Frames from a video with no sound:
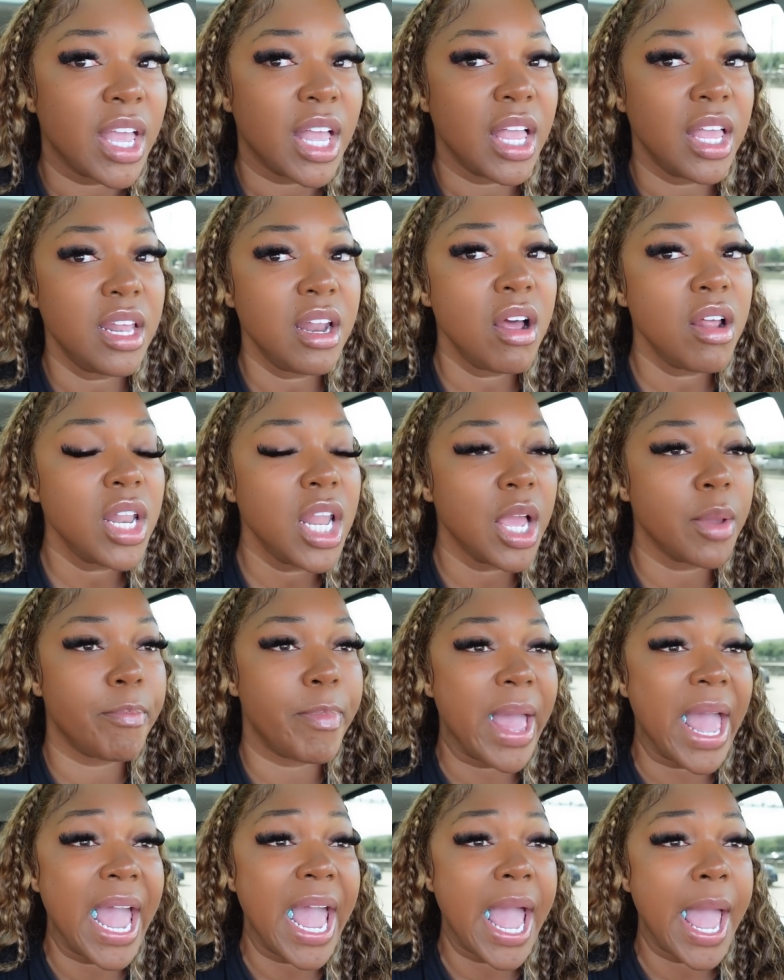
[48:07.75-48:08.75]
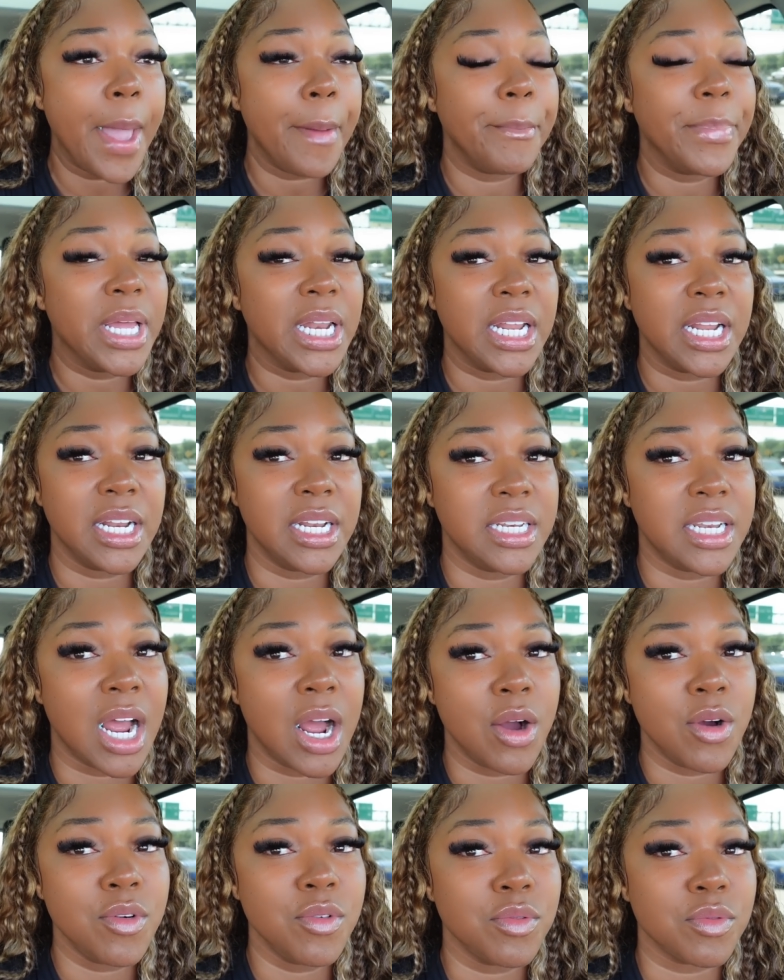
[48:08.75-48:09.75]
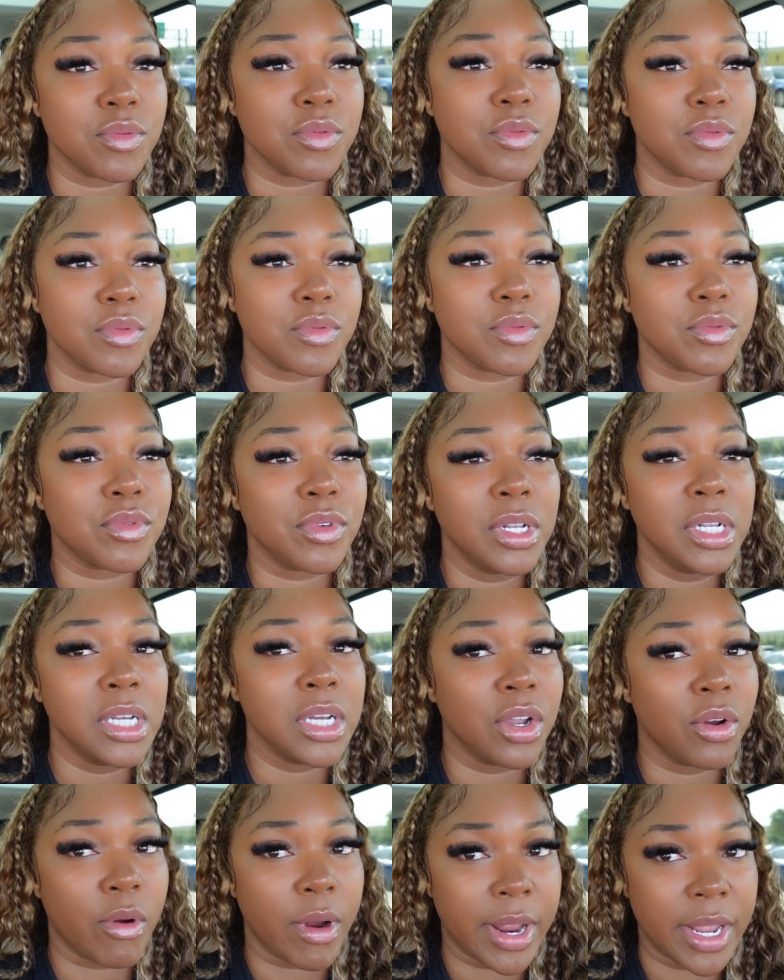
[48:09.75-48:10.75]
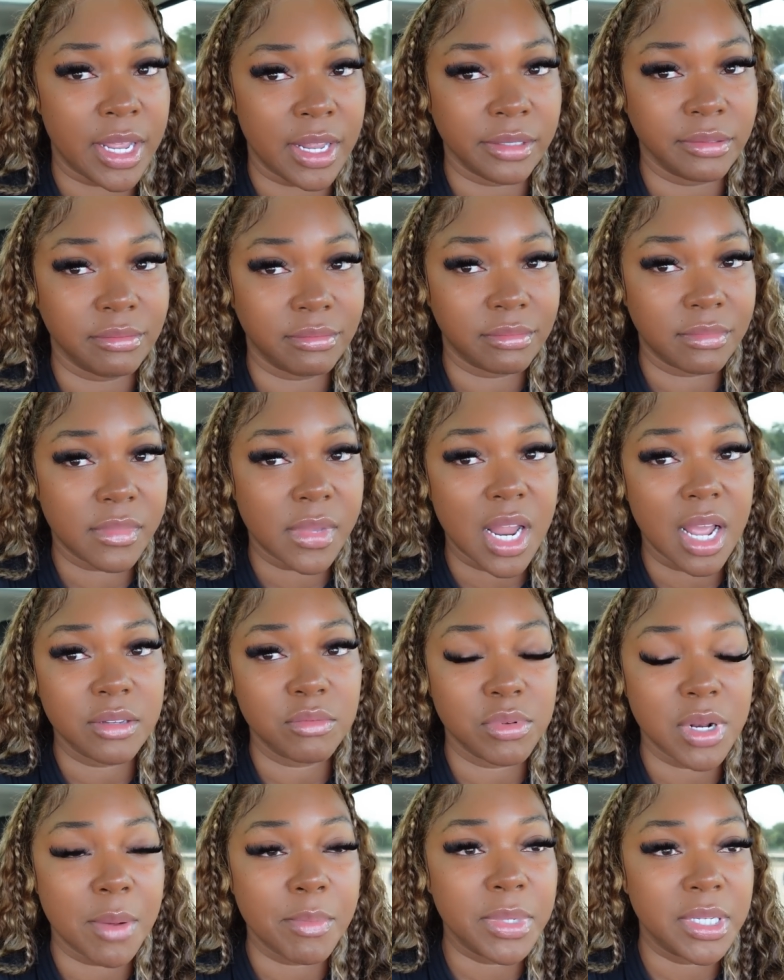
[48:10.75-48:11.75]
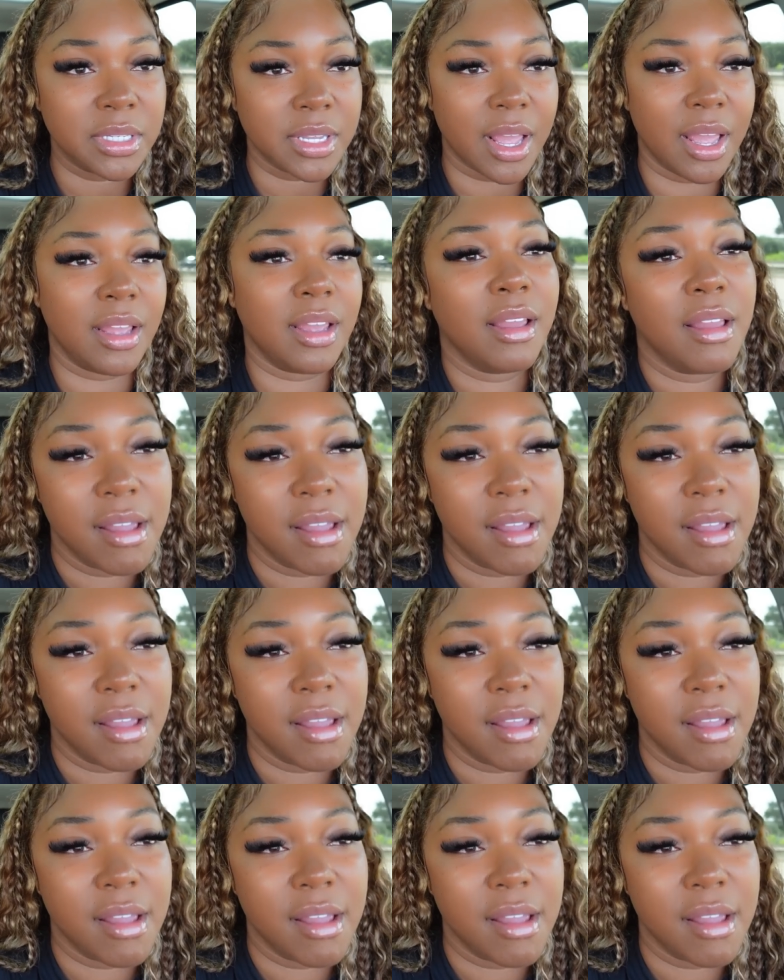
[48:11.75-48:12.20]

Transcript: It don't look bad, but it don't look great. That's what I'm gonna say.